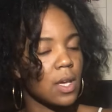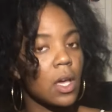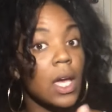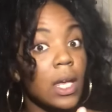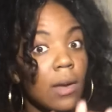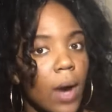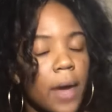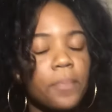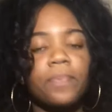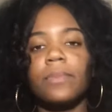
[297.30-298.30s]
Anyway,
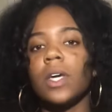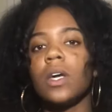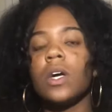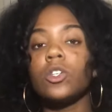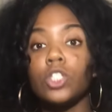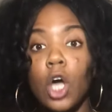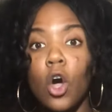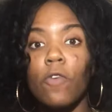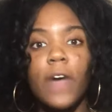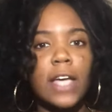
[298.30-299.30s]

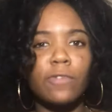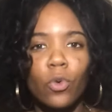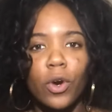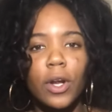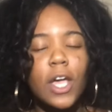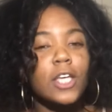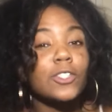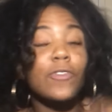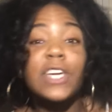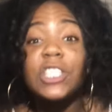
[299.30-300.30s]
So fast forward. So
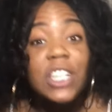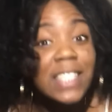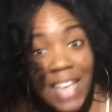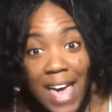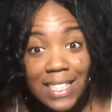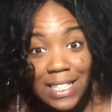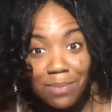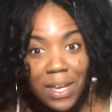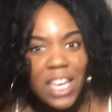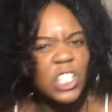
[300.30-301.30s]
then she texts
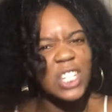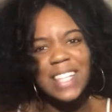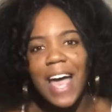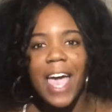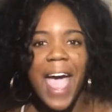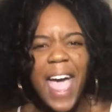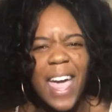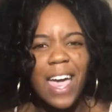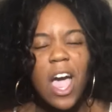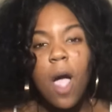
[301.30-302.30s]
me and she's like,
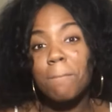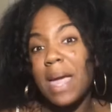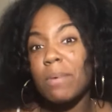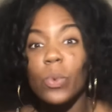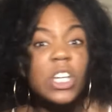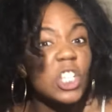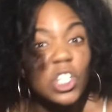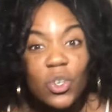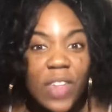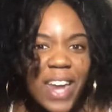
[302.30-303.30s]
hey, maybe we should
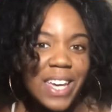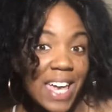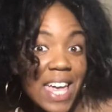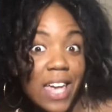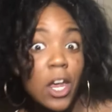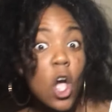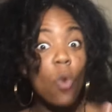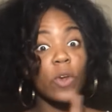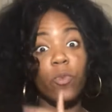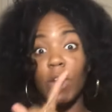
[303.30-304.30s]
do that again with one